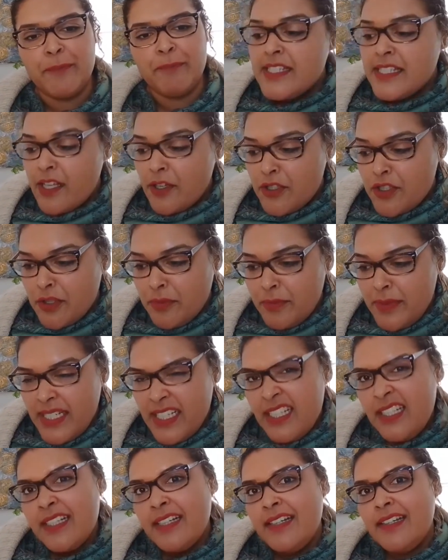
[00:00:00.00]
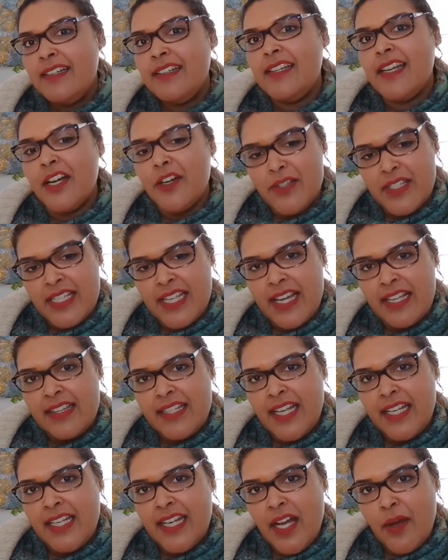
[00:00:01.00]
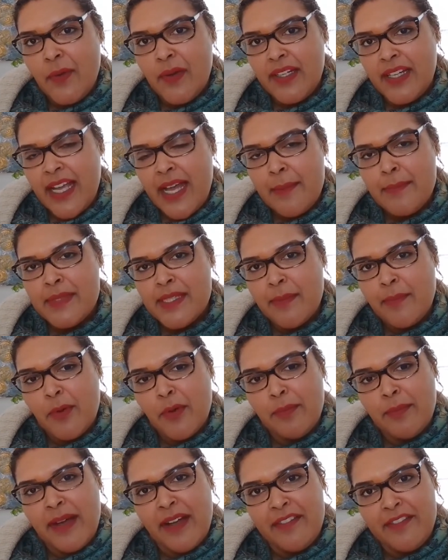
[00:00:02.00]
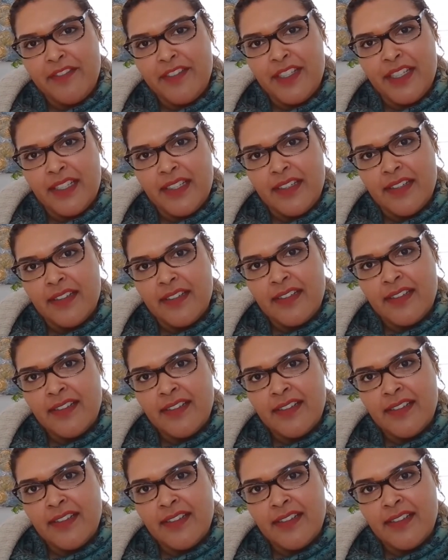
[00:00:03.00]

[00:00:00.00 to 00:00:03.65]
Social media knows that. They know what comes up on my feed.